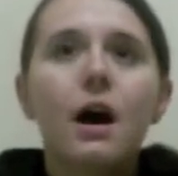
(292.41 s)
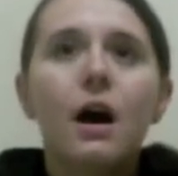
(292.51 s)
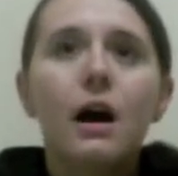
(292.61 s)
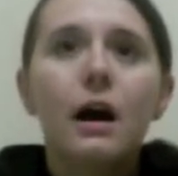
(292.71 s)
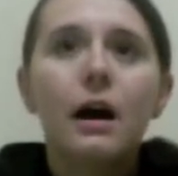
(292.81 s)

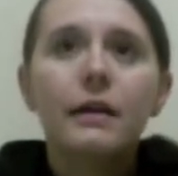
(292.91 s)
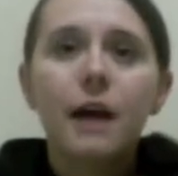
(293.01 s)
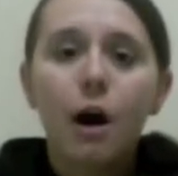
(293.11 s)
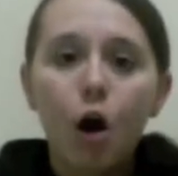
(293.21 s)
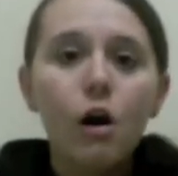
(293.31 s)

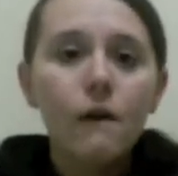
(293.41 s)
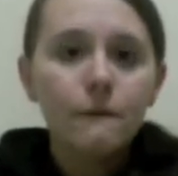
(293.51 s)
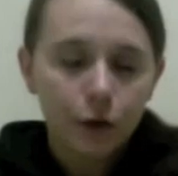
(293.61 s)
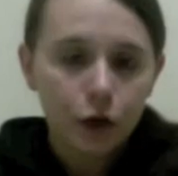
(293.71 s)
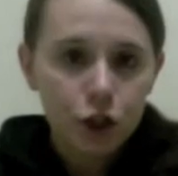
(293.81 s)
They're all
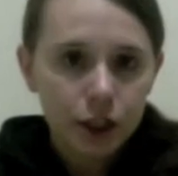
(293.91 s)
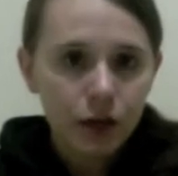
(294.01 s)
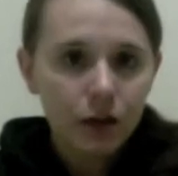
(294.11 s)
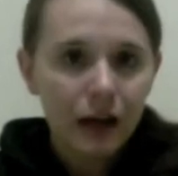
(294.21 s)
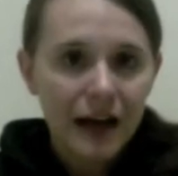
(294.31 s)
first
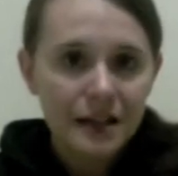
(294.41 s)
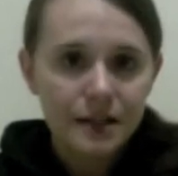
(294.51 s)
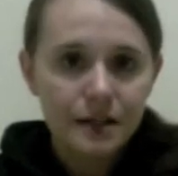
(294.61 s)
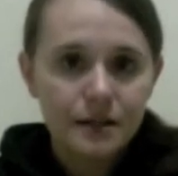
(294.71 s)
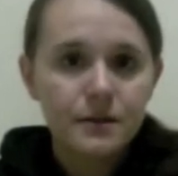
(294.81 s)
year classes,